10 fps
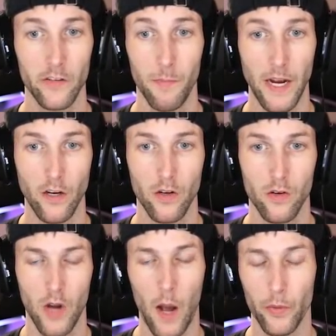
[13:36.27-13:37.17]
Is
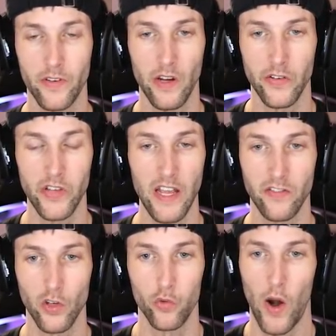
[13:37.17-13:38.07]

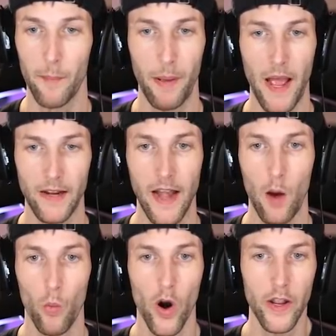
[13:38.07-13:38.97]
the grab pack
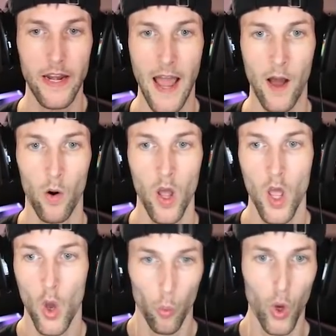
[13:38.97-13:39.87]
not working now?
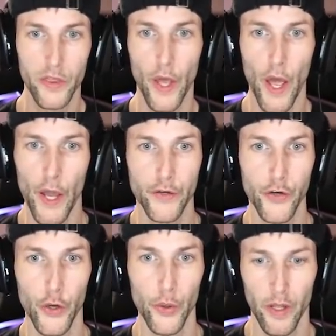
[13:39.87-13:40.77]
What the heck,
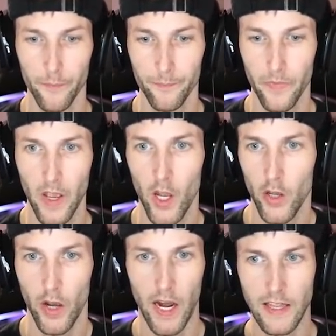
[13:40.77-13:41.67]
dude?
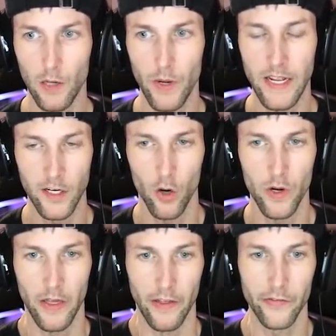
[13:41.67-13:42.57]
I think we need to
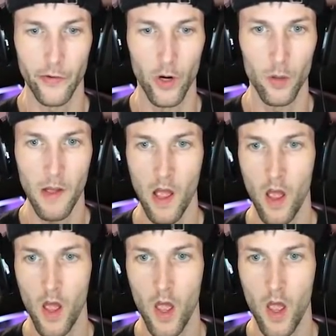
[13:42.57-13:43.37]
go into this room.